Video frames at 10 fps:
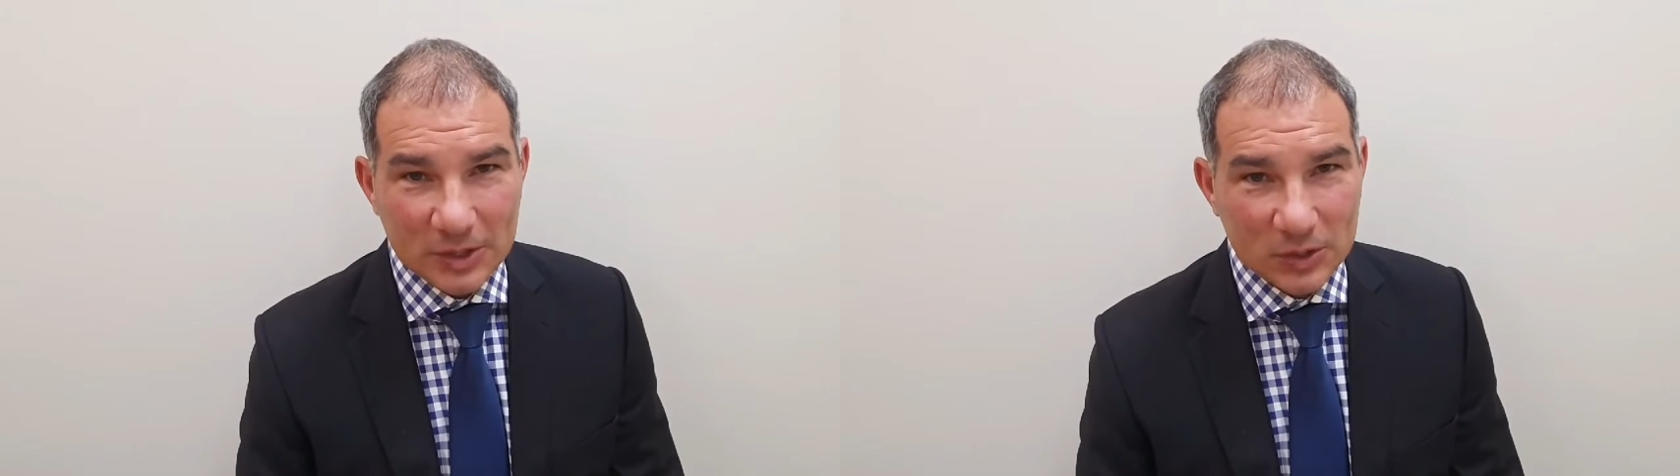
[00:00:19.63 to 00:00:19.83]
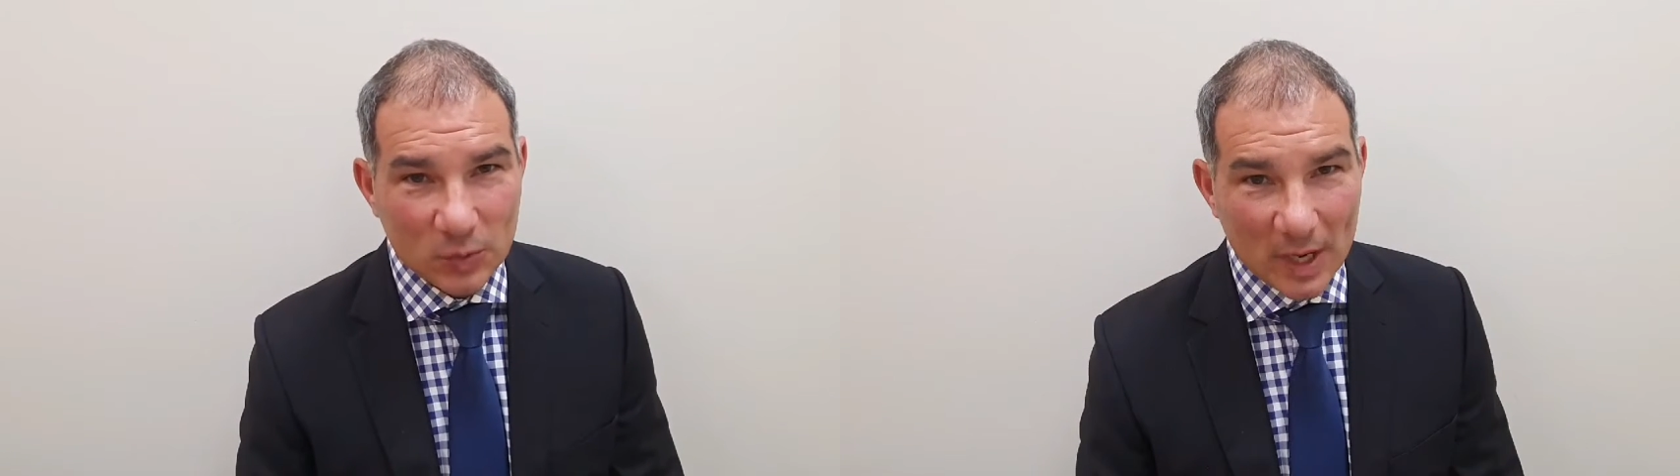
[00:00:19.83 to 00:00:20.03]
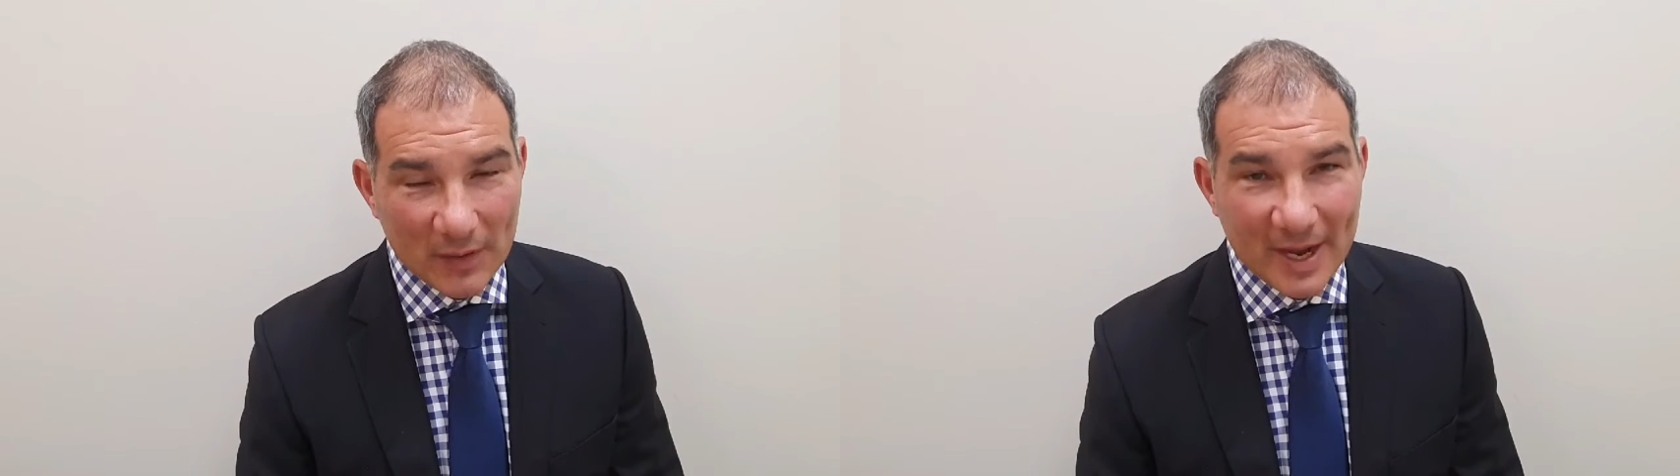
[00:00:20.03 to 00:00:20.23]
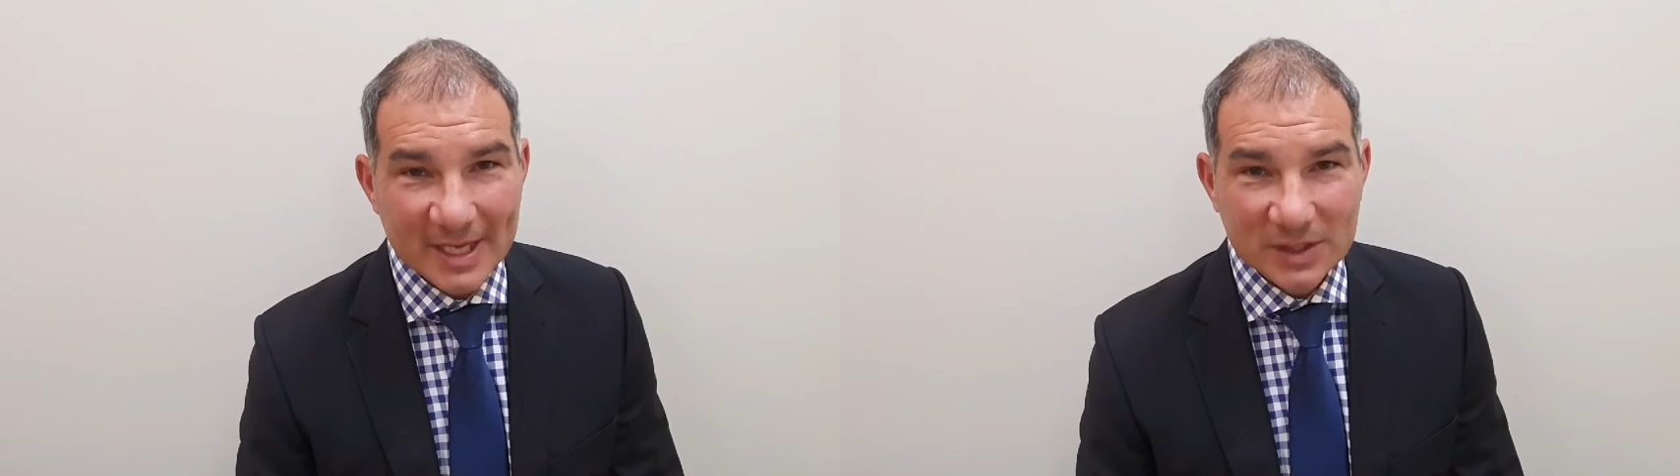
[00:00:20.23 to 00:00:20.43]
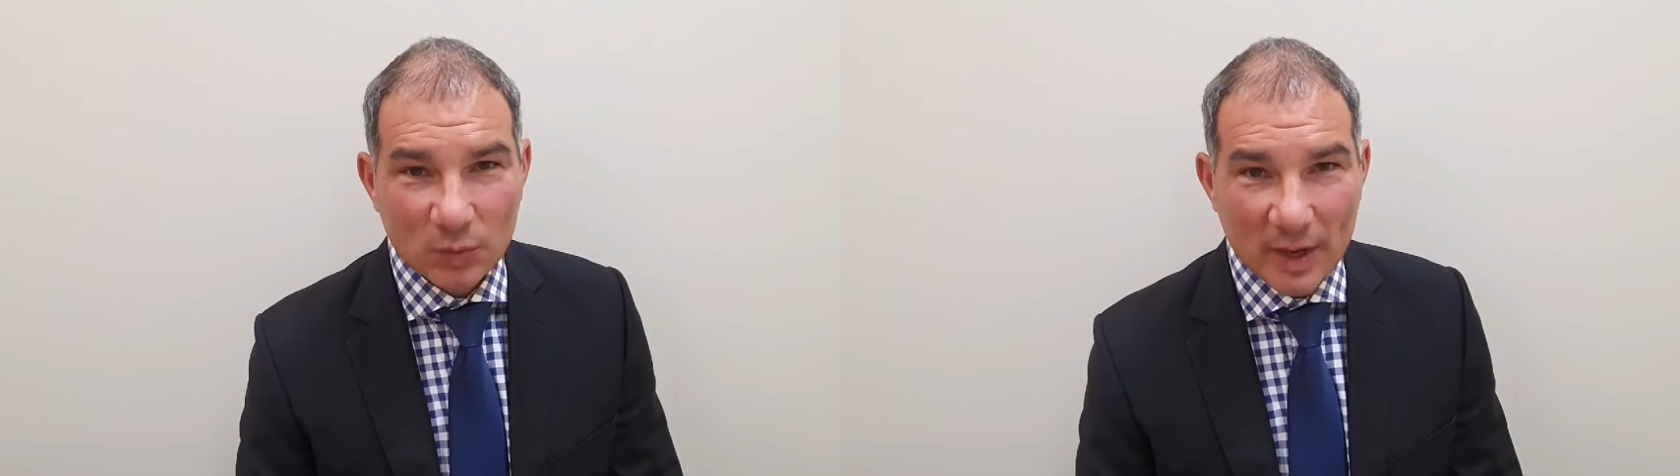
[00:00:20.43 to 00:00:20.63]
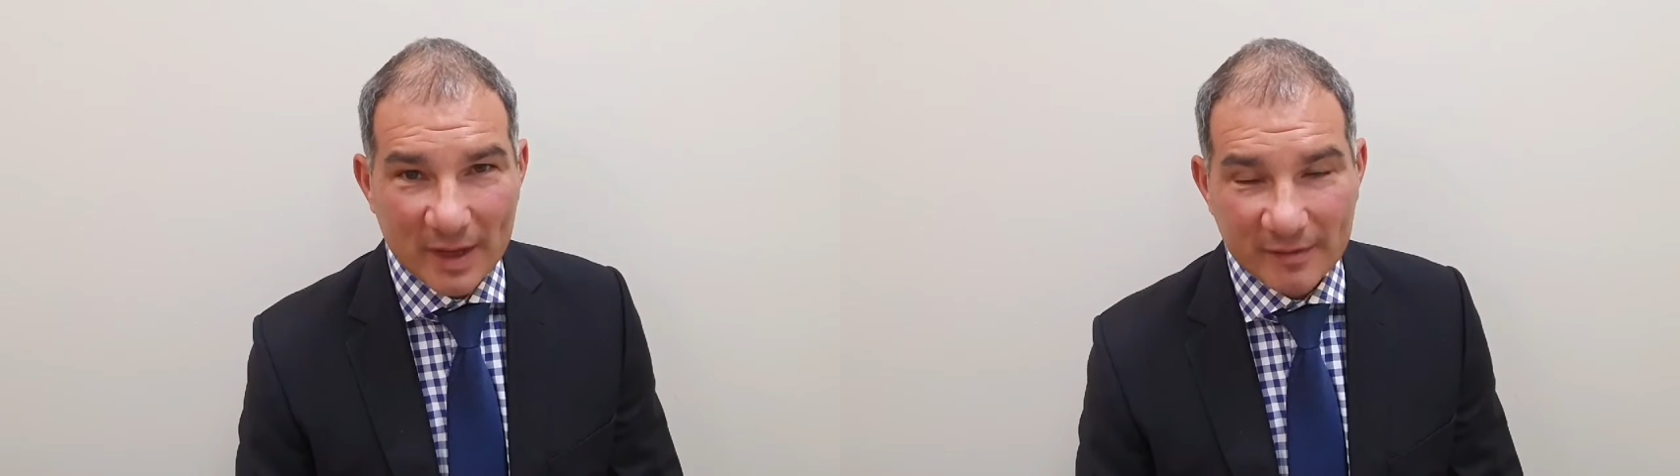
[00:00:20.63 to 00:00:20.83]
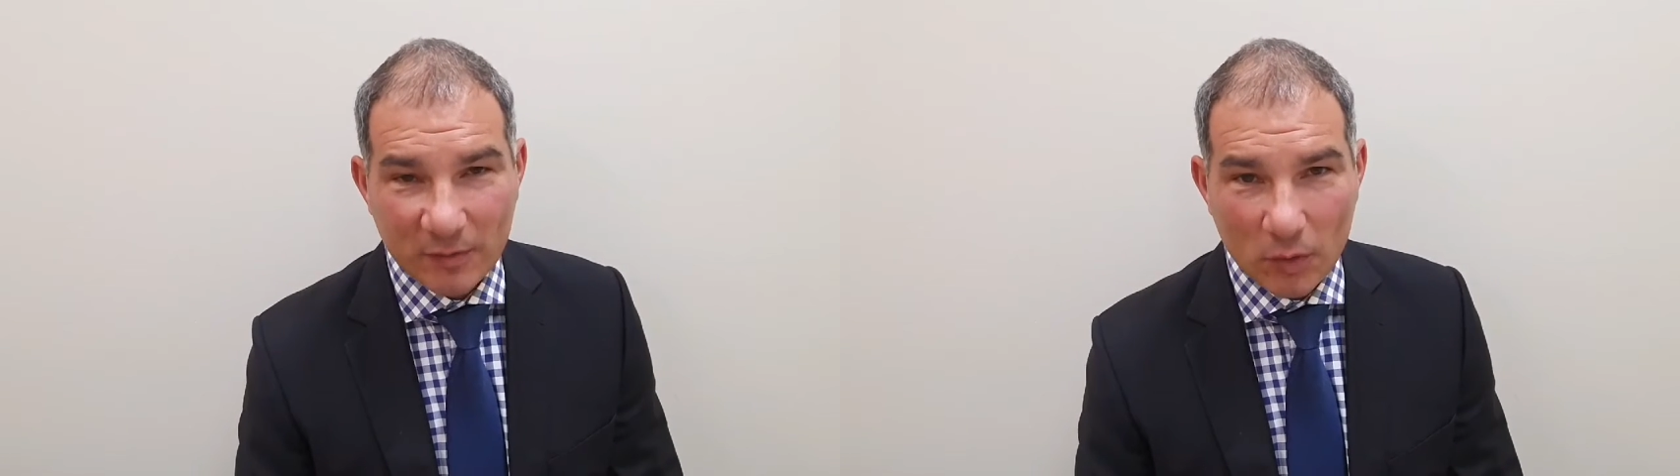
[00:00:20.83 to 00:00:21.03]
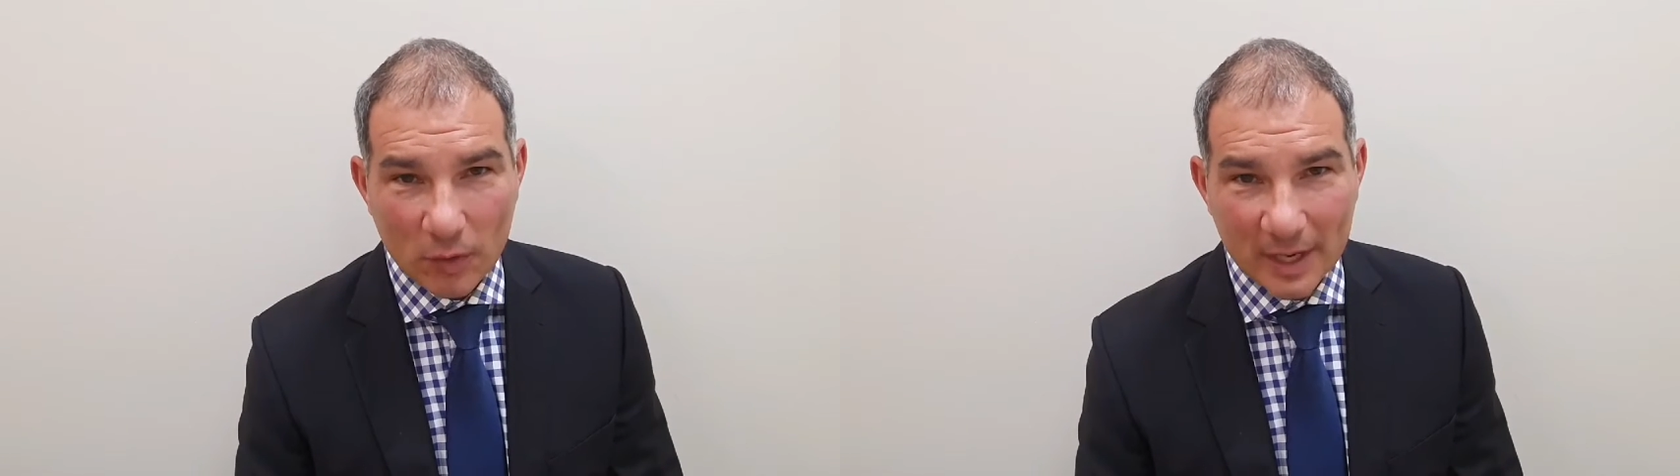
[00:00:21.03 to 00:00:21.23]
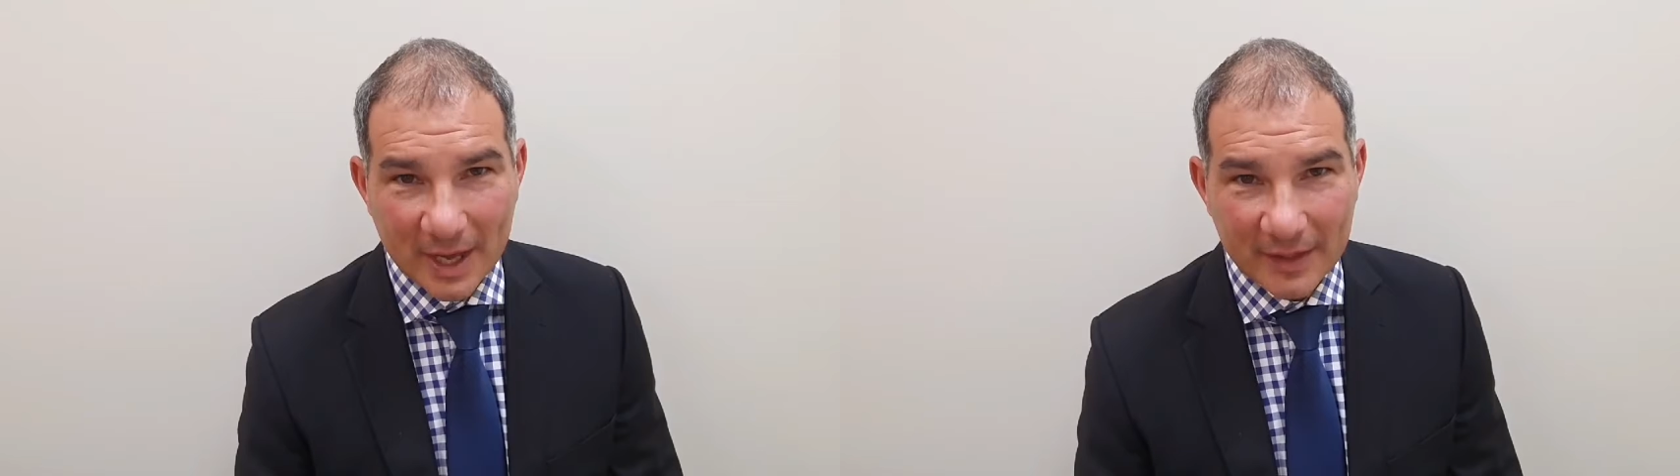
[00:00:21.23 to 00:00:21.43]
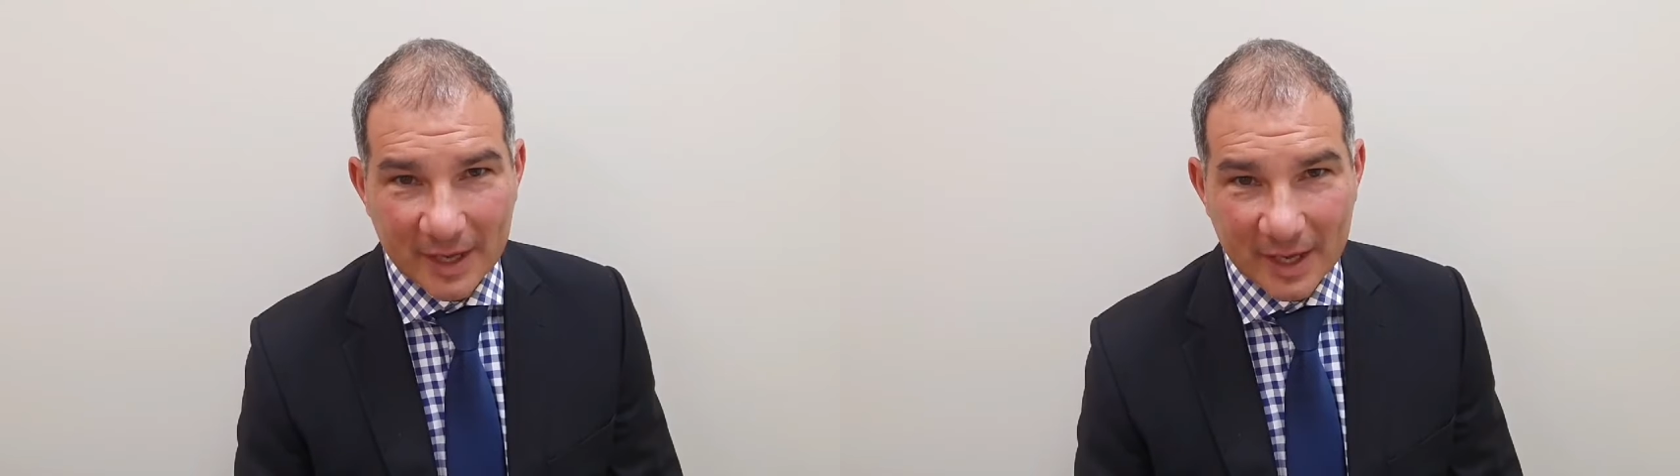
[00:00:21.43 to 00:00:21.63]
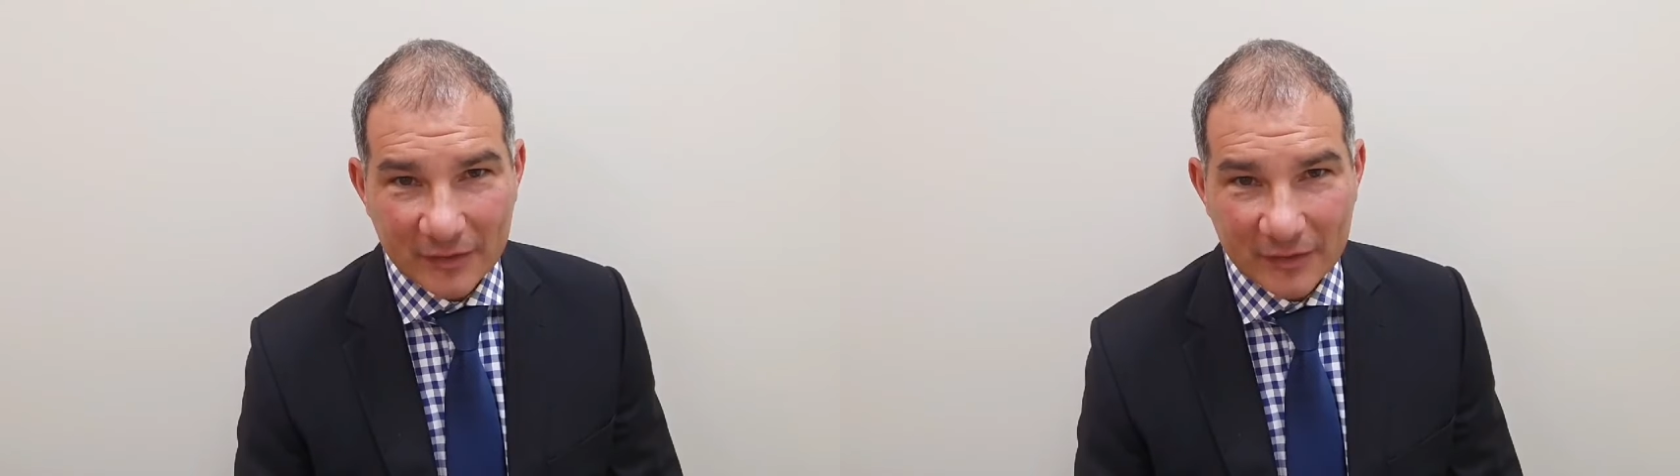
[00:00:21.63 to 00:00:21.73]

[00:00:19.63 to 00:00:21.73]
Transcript: use whereas and wherefore and other